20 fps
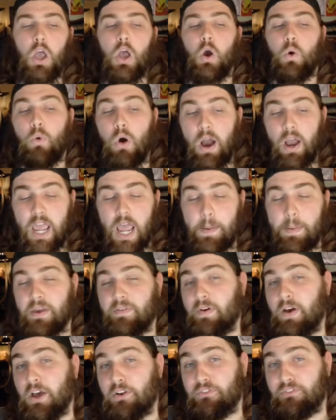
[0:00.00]
1 copy of
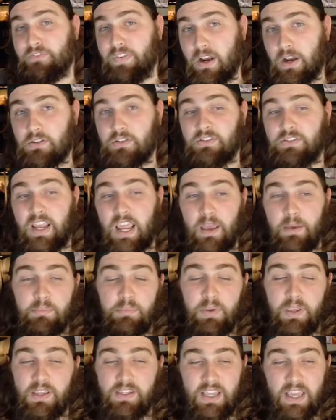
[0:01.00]
Unfair Stamp,
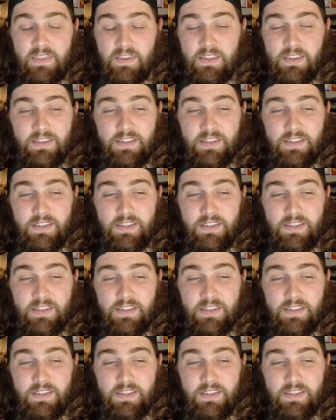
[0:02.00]
because I think